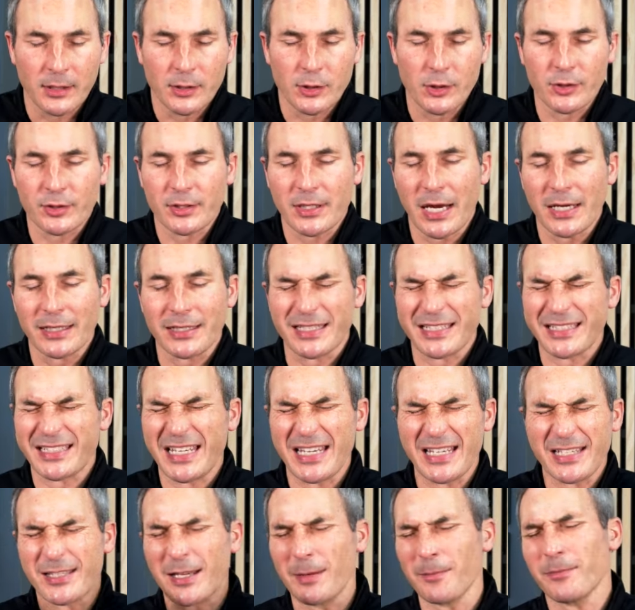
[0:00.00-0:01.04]
You just kind of
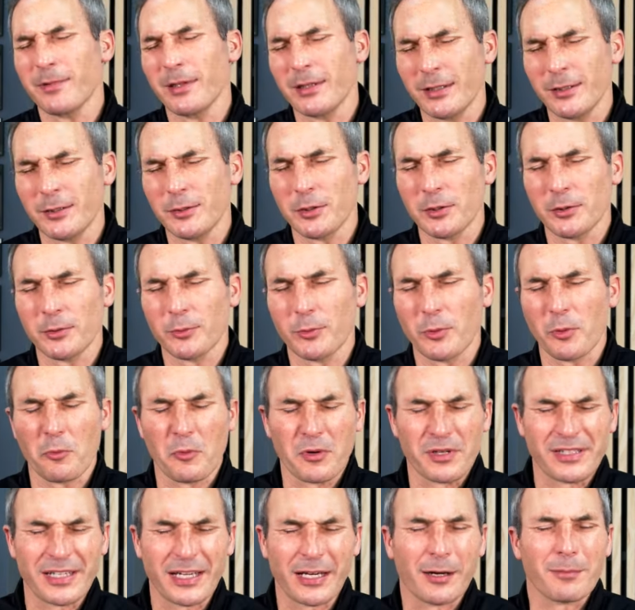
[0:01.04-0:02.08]
see something in your, what
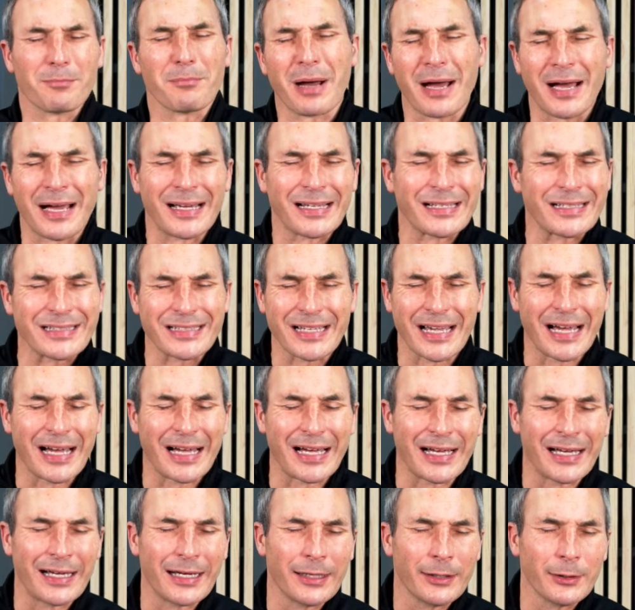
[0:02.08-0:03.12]
we say, our mind's
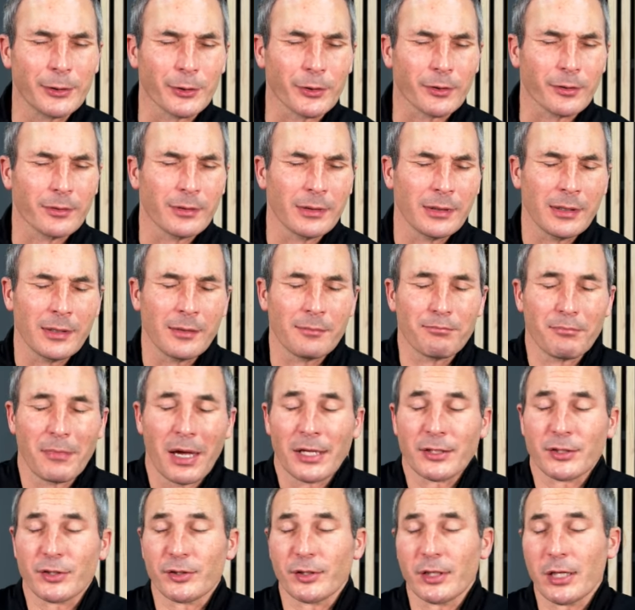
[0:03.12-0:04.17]
eye, your
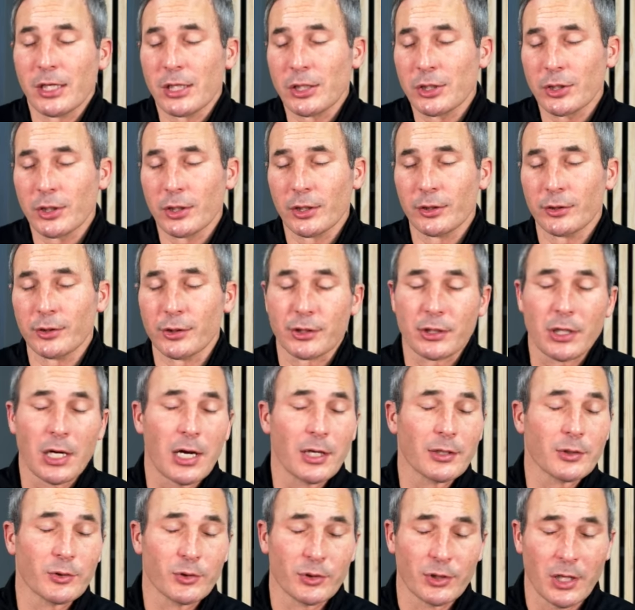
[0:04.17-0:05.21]
imagination, your
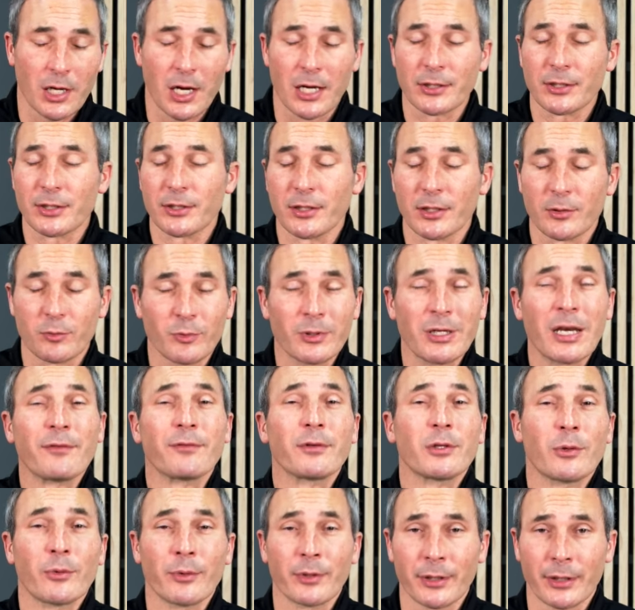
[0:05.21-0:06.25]
consciousness, whatever
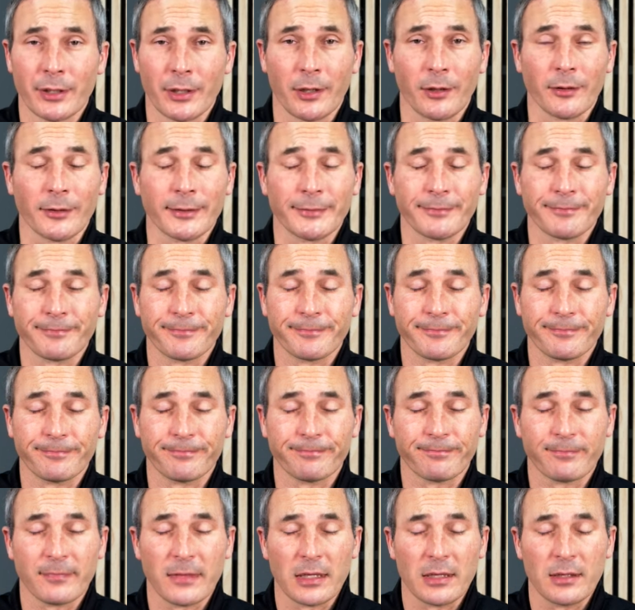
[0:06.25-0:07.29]
you want to call it.
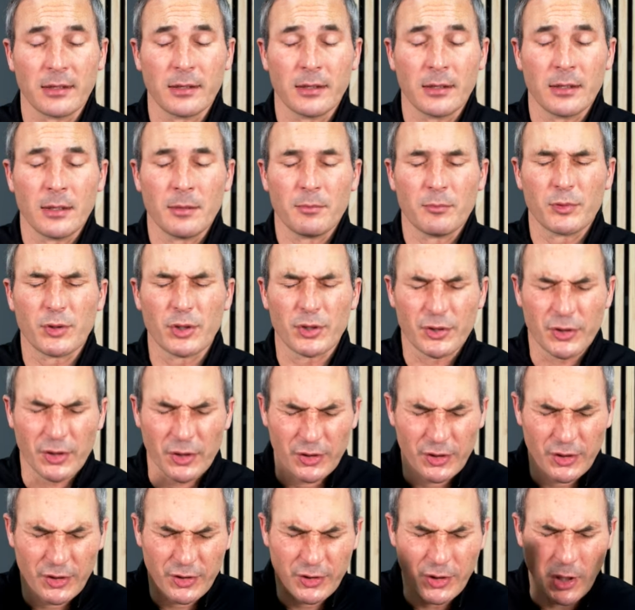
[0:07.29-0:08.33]
But just
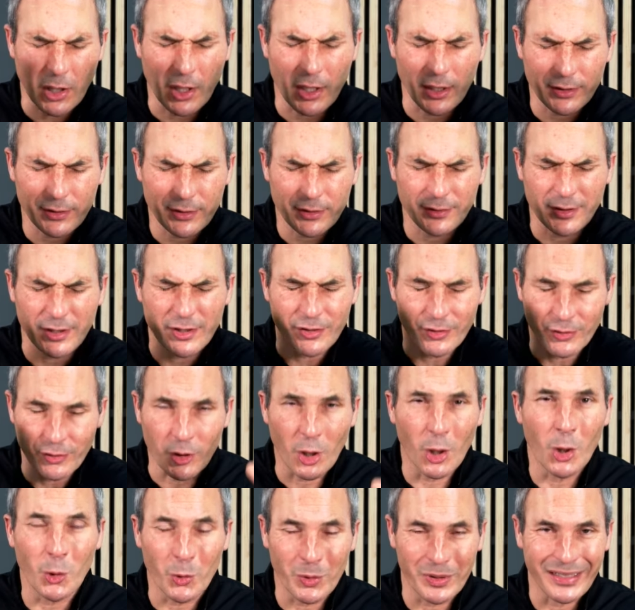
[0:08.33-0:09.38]
this thought, this
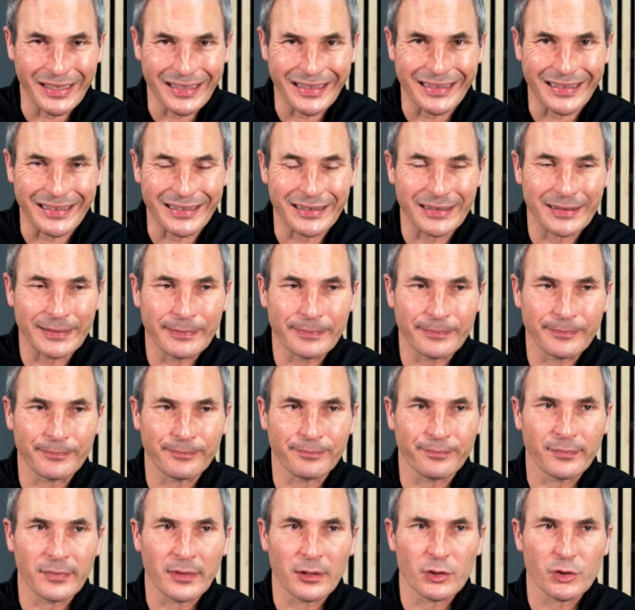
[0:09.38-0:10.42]
knowing,
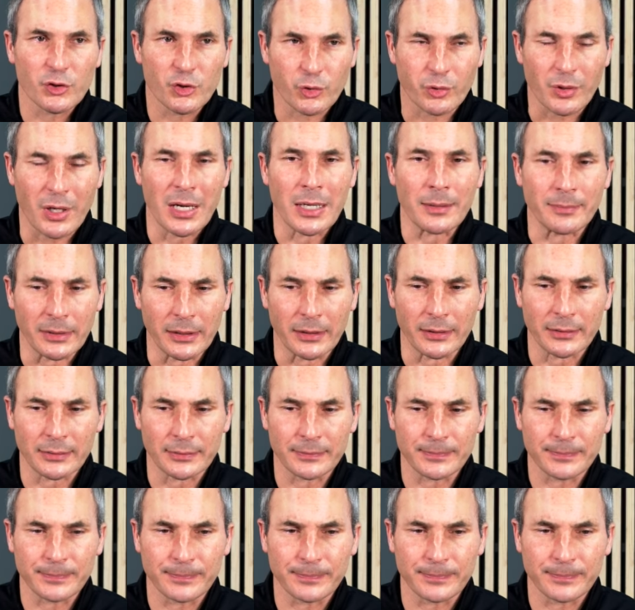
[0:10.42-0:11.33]
trauma.